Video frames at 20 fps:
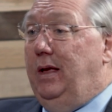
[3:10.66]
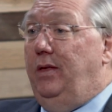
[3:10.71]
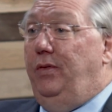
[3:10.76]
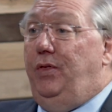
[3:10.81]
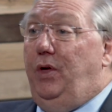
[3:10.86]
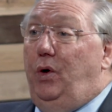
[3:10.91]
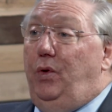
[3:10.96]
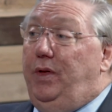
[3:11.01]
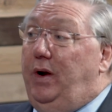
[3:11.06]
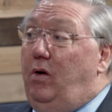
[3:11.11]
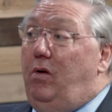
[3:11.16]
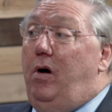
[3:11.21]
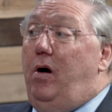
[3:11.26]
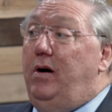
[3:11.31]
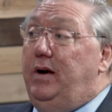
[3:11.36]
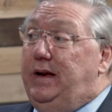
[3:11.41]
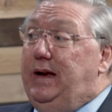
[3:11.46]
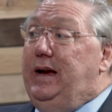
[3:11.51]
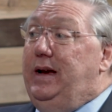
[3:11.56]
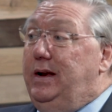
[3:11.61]
though there
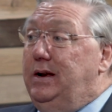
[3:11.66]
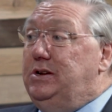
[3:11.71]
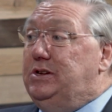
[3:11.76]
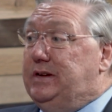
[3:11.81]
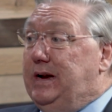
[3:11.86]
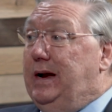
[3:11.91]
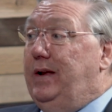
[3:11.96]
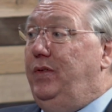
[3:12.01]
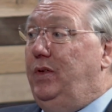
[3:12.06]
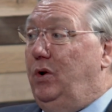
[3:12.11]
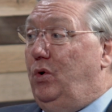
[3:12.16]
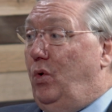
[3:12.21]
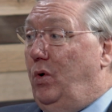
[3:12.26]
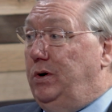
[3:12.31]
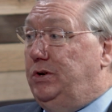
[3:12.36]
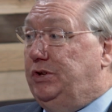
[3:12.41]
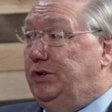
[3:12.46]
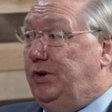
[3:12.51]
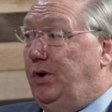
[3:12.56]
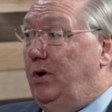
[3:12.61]
are deacons in the
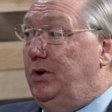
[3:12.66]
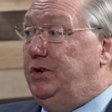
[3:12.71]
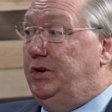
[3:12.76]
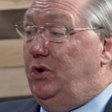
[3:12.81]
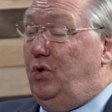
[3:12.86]
Lord's church.